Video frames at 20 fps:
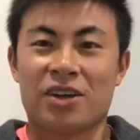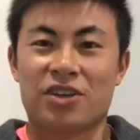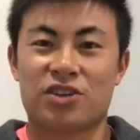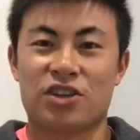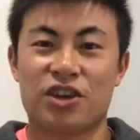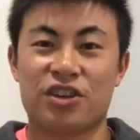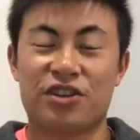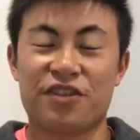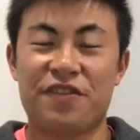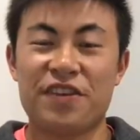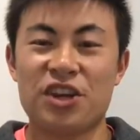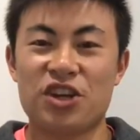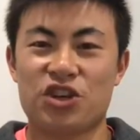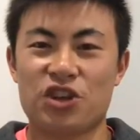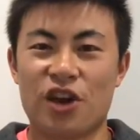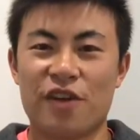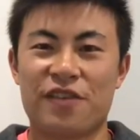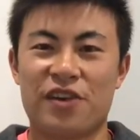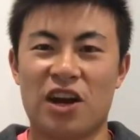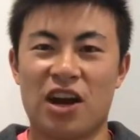So to finish
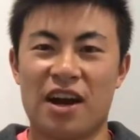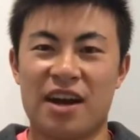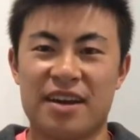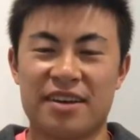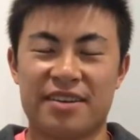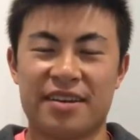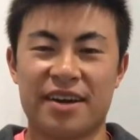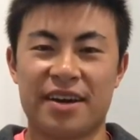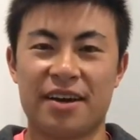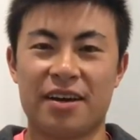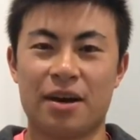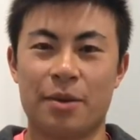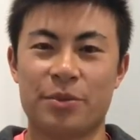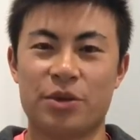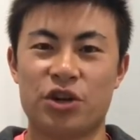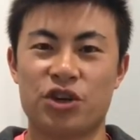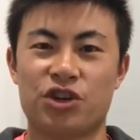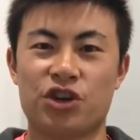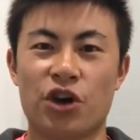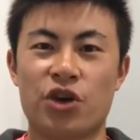off, guys, I'm
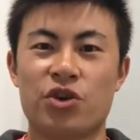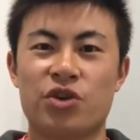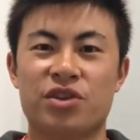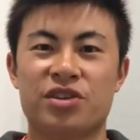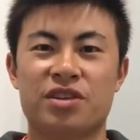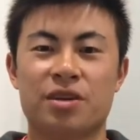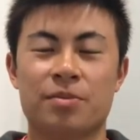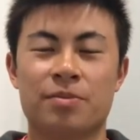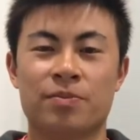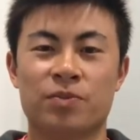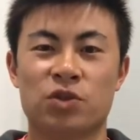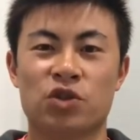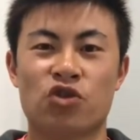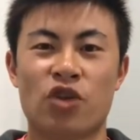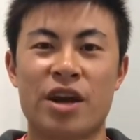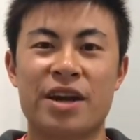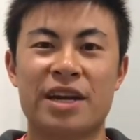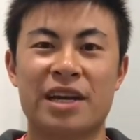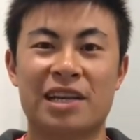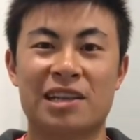going to show you some
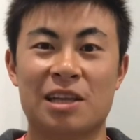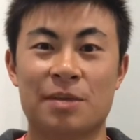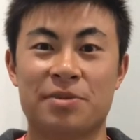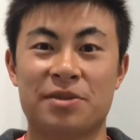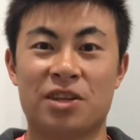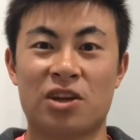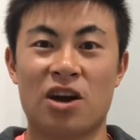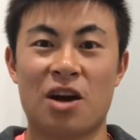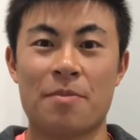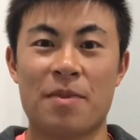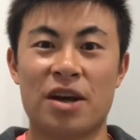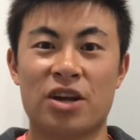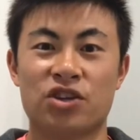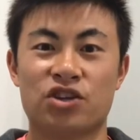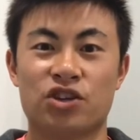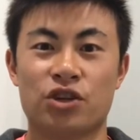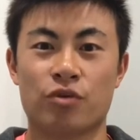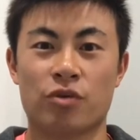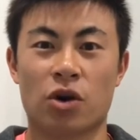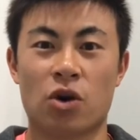training clips that I
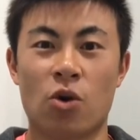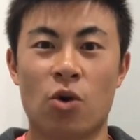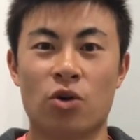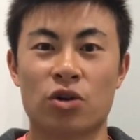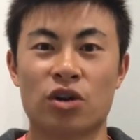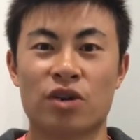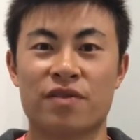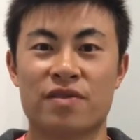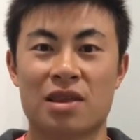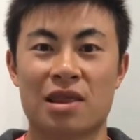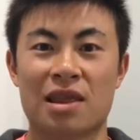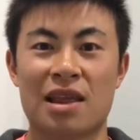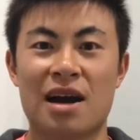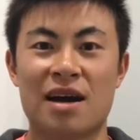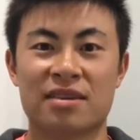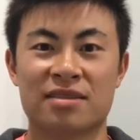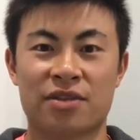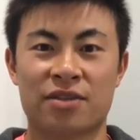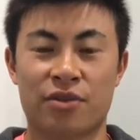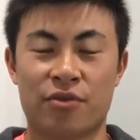managed to record over the
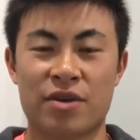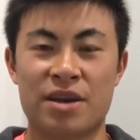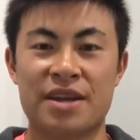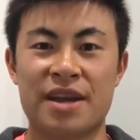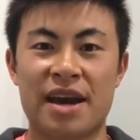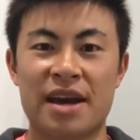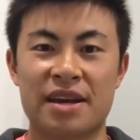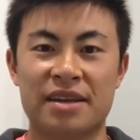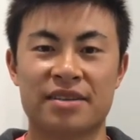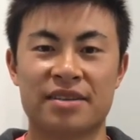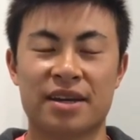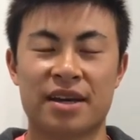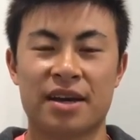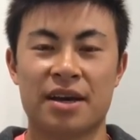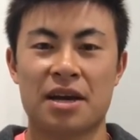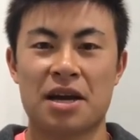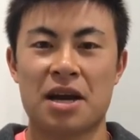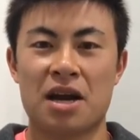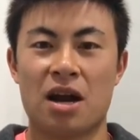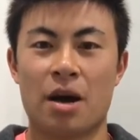last 3 days.
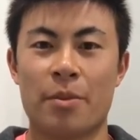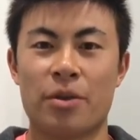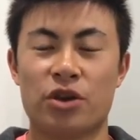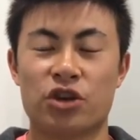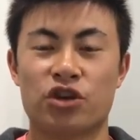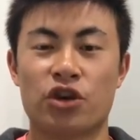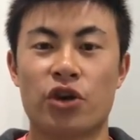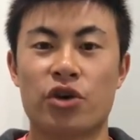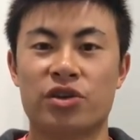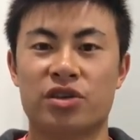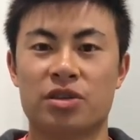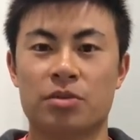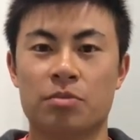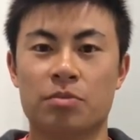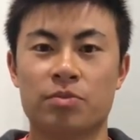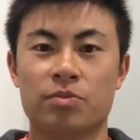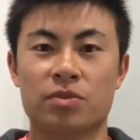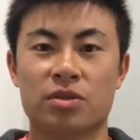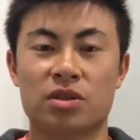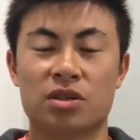I'm going to show you
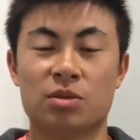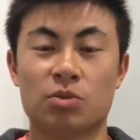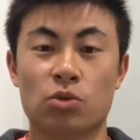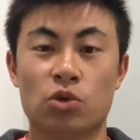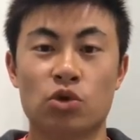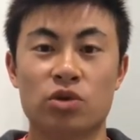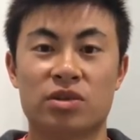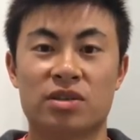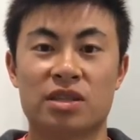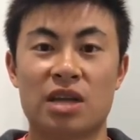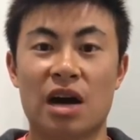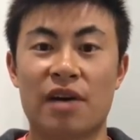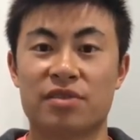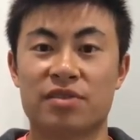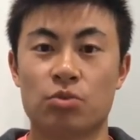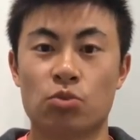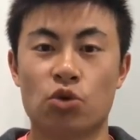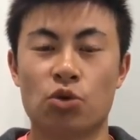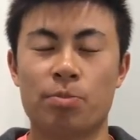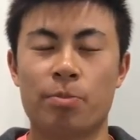some good stuff,
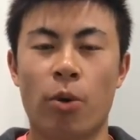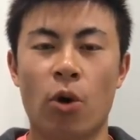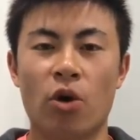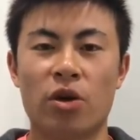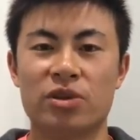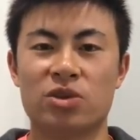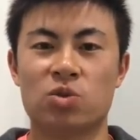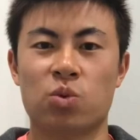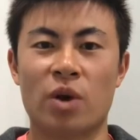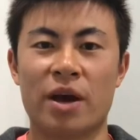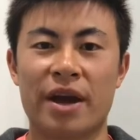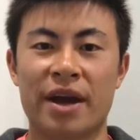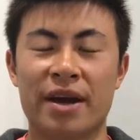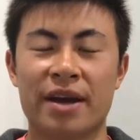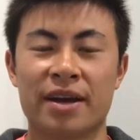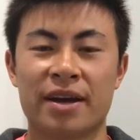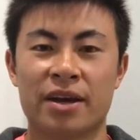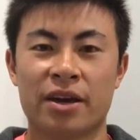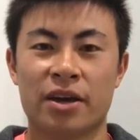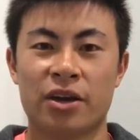some good points
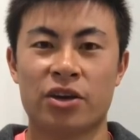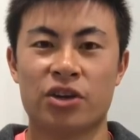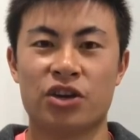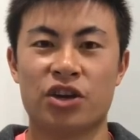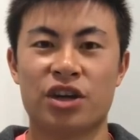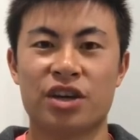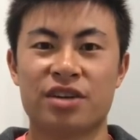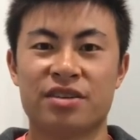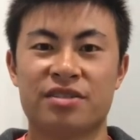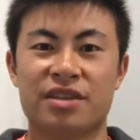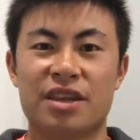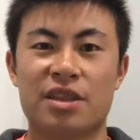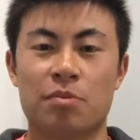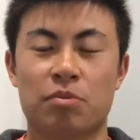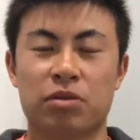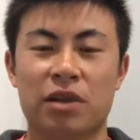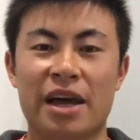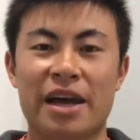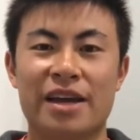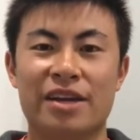where you're going to see the
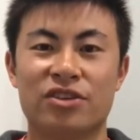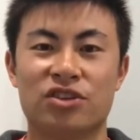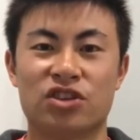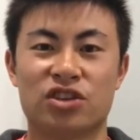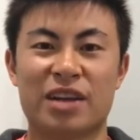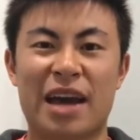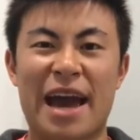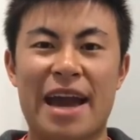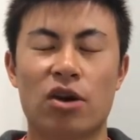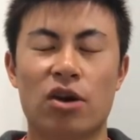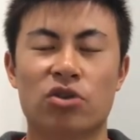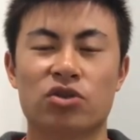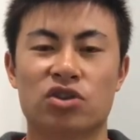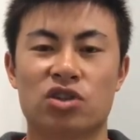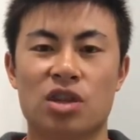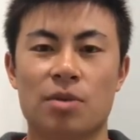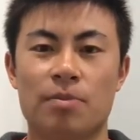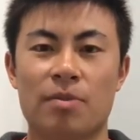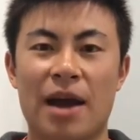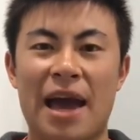players just hang
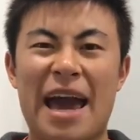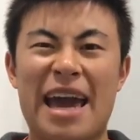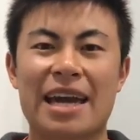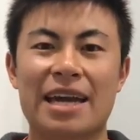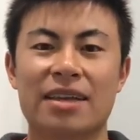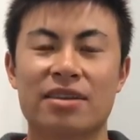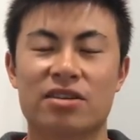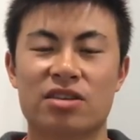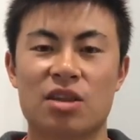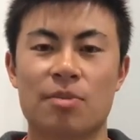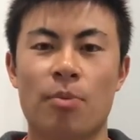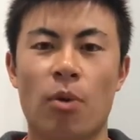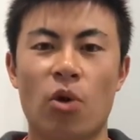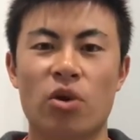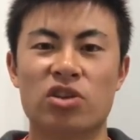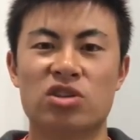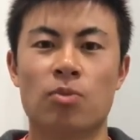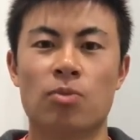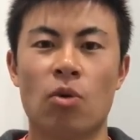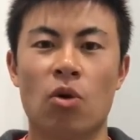into the
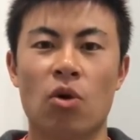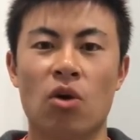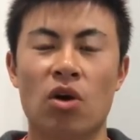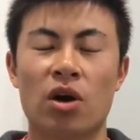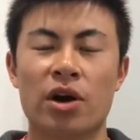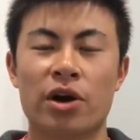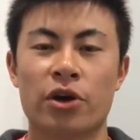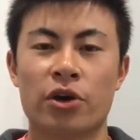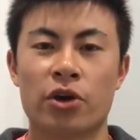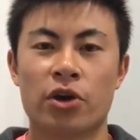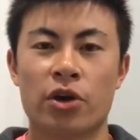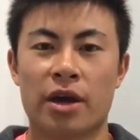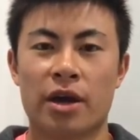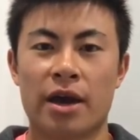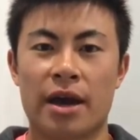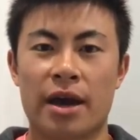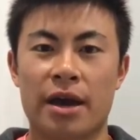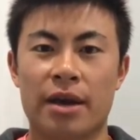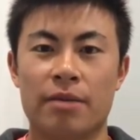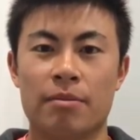points more.
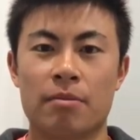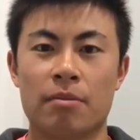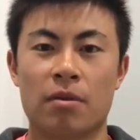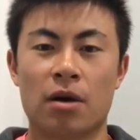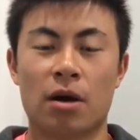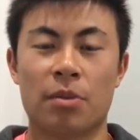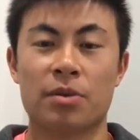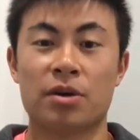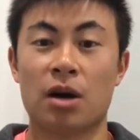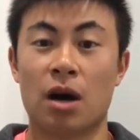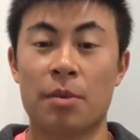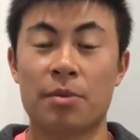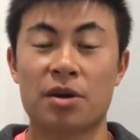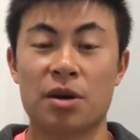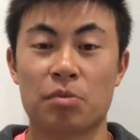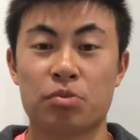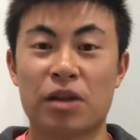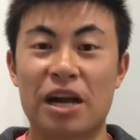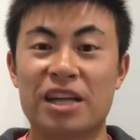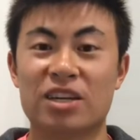And I'm going to
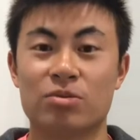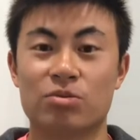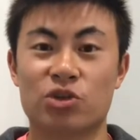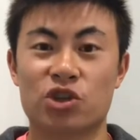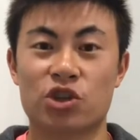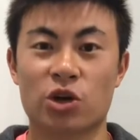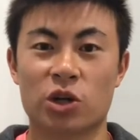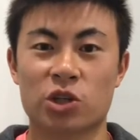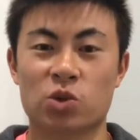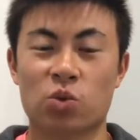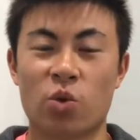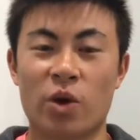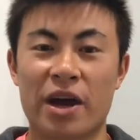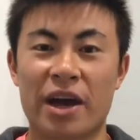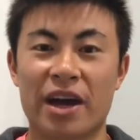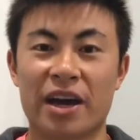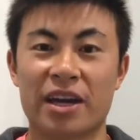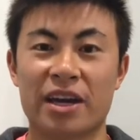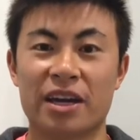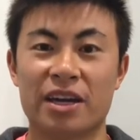play some shots
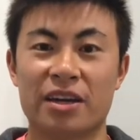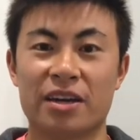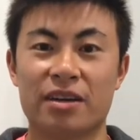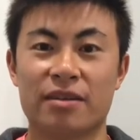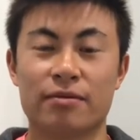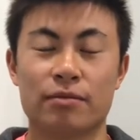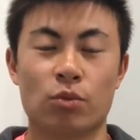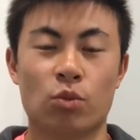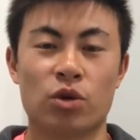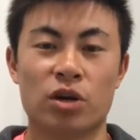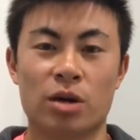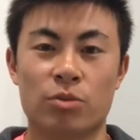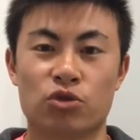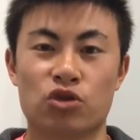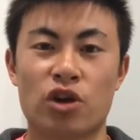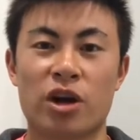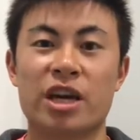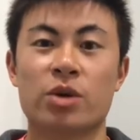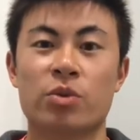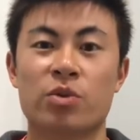when I'm
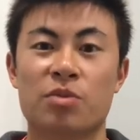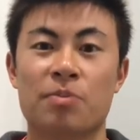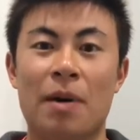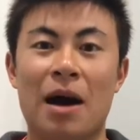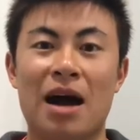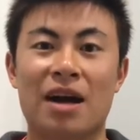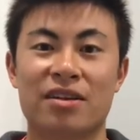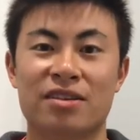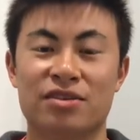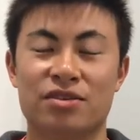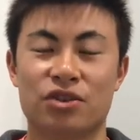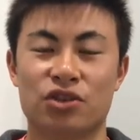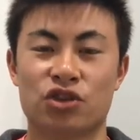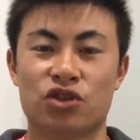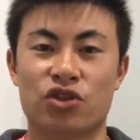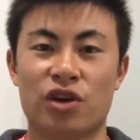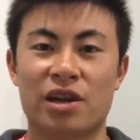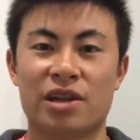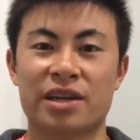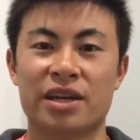training with partners in
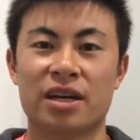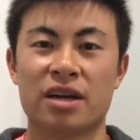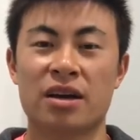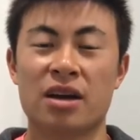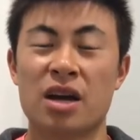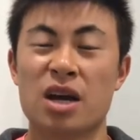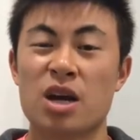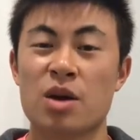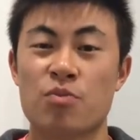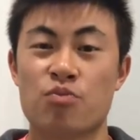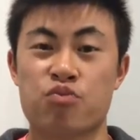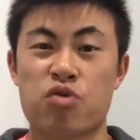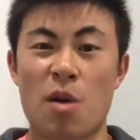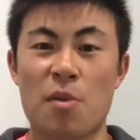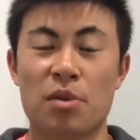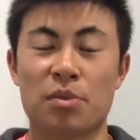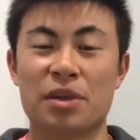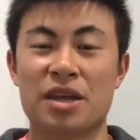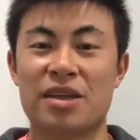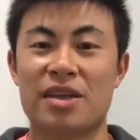Australia,
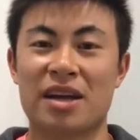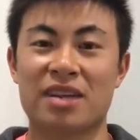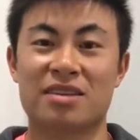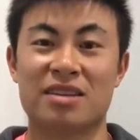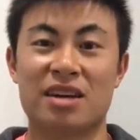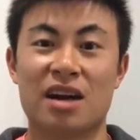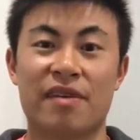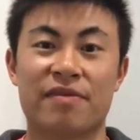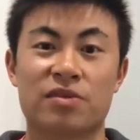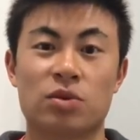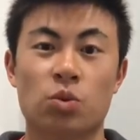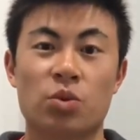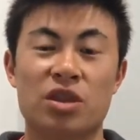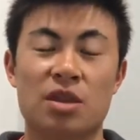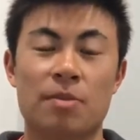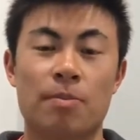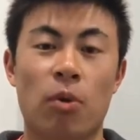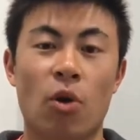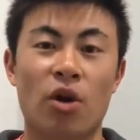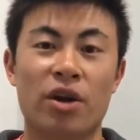probably that's enough to win
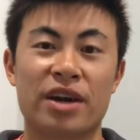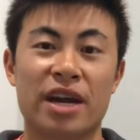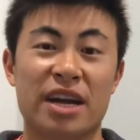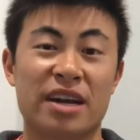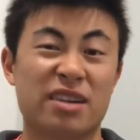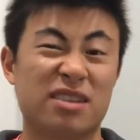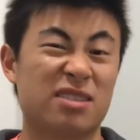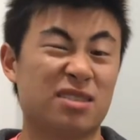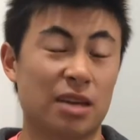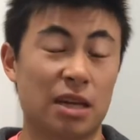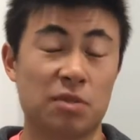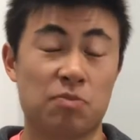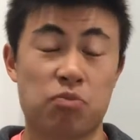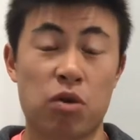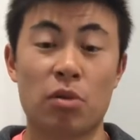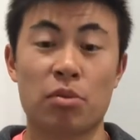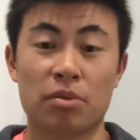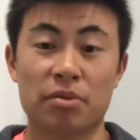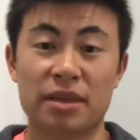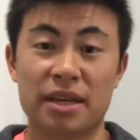the point, and it
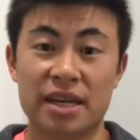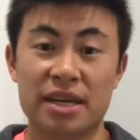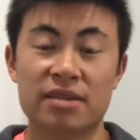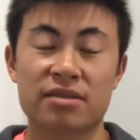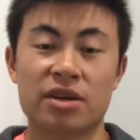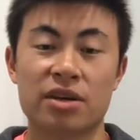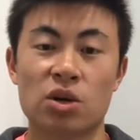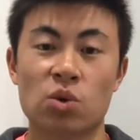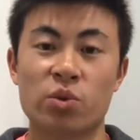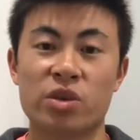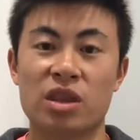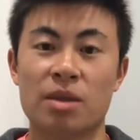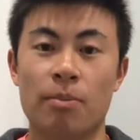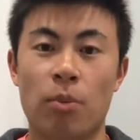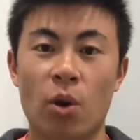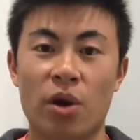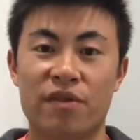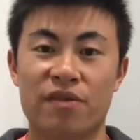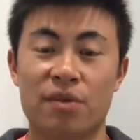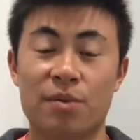probably is going to win the
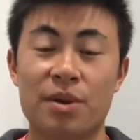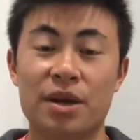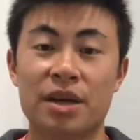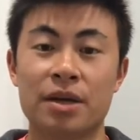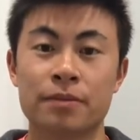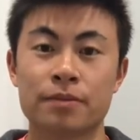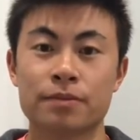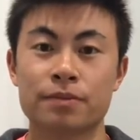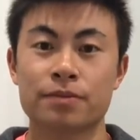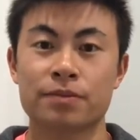point for me.